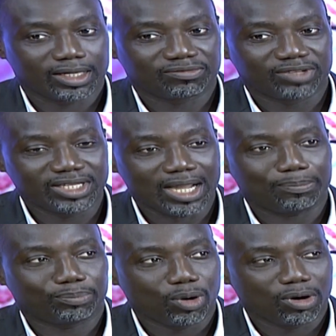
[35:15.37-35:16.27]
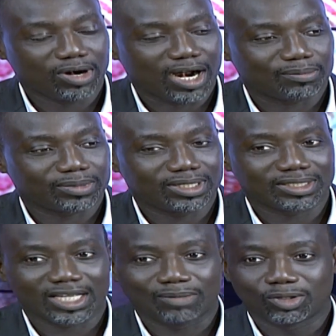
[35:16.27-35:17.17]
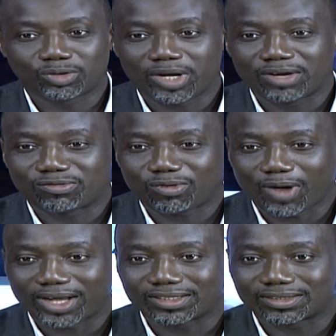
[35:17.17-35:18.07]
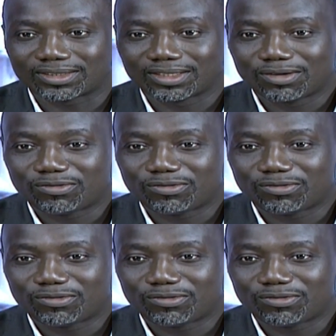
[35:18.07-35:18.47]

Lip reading: if the YEP program is able to influence